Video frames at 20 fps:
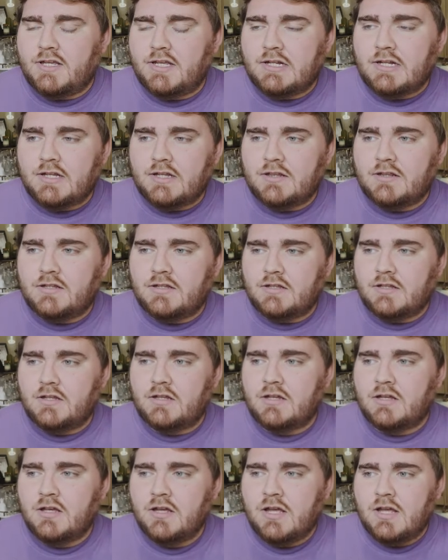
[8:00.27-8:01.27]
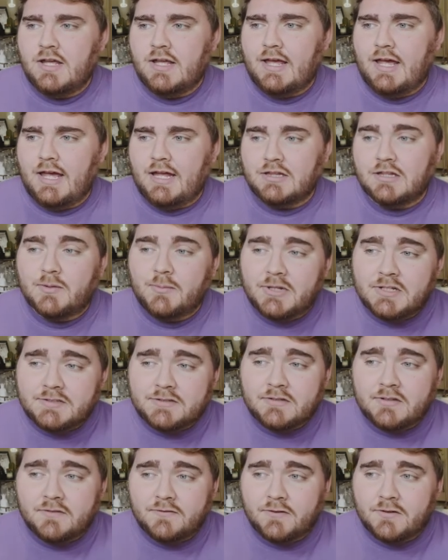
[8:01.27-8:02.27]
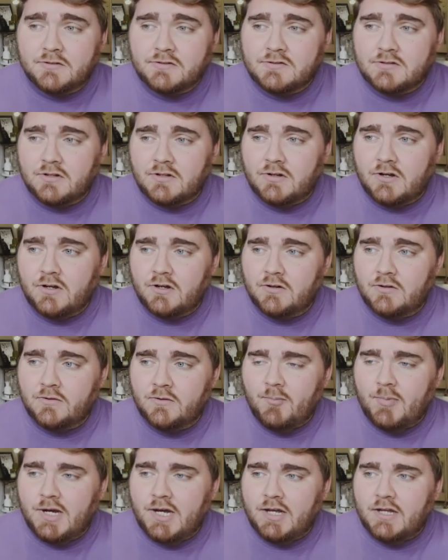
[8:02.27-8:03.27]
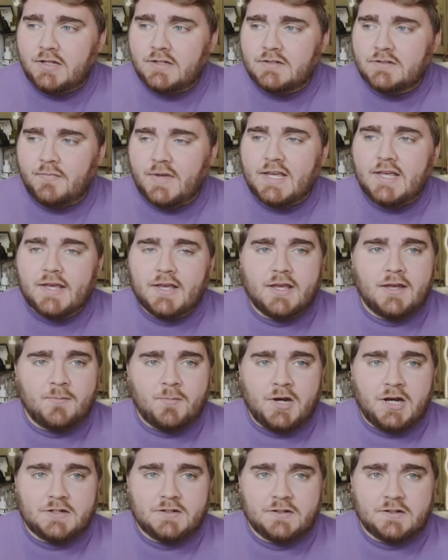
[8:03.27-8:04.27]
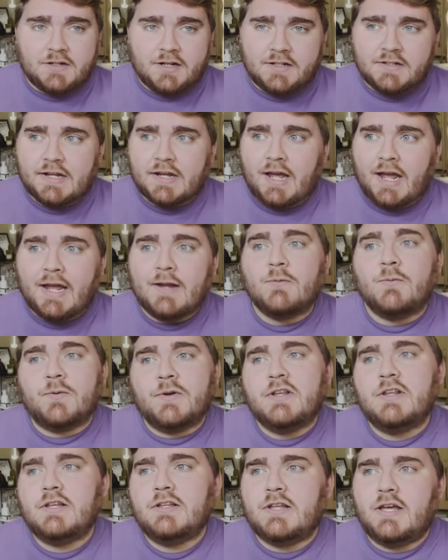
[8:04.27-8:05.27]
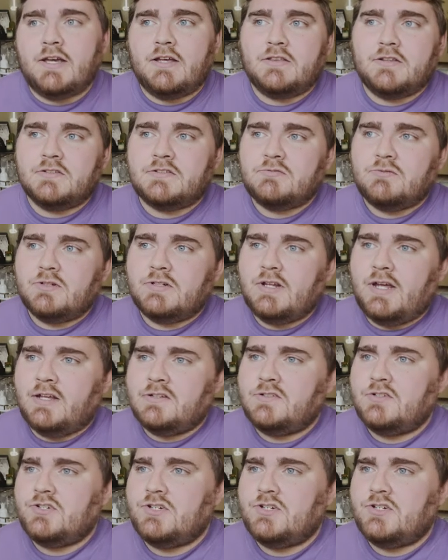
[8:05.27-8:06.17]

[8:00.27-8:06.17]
getting the elements of the first logo, but making it modern. And I really like this one as a